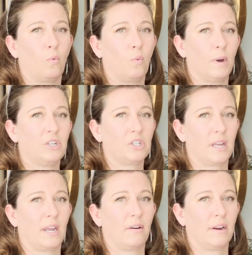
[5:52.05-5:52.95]
which
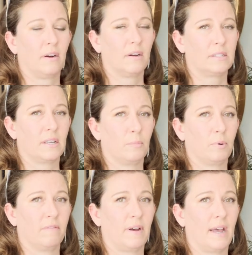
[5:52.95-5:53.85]
carrier is going to
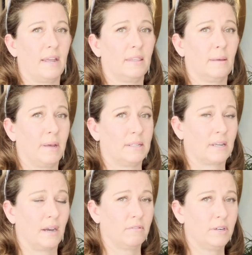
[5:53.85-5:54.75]
provide the best
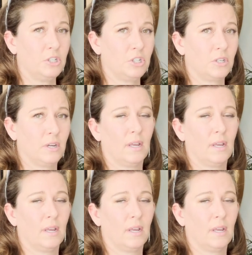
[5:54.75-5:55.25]
coverage